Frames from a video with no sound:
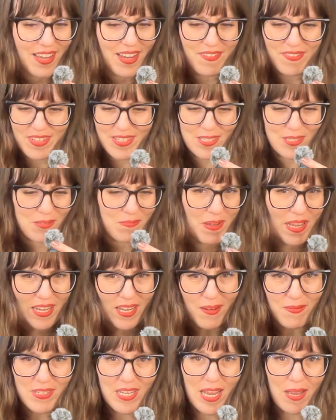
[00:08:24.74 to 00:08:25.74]
I have this
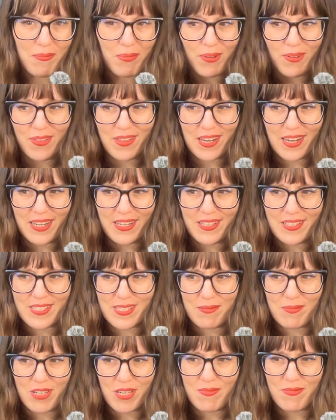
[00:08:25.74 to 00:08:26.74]
makeup table that I
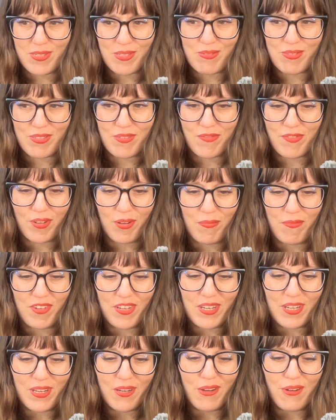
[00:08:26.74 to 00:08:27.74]
sometimes use to film
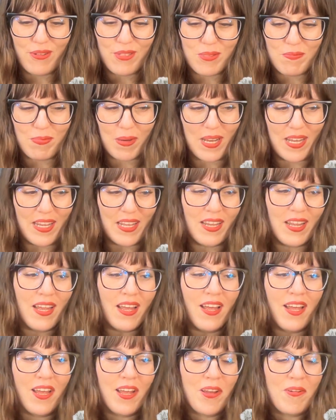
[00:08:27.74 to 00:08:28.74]
videos, but
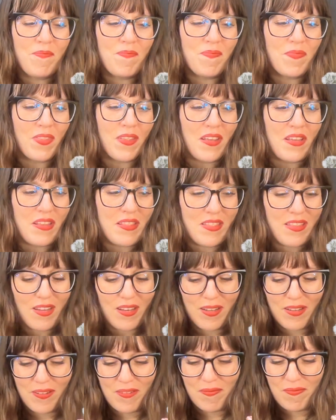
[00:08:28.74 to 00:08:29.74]

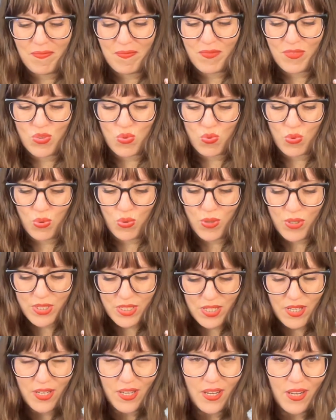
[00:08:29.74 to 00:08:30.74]
the
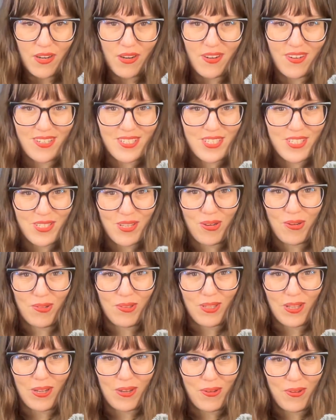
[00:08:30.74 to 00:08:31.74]
drawers on it are so
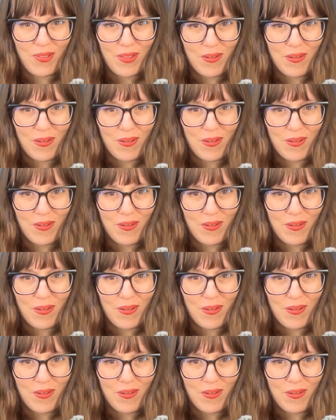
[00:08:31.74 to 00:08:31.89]
low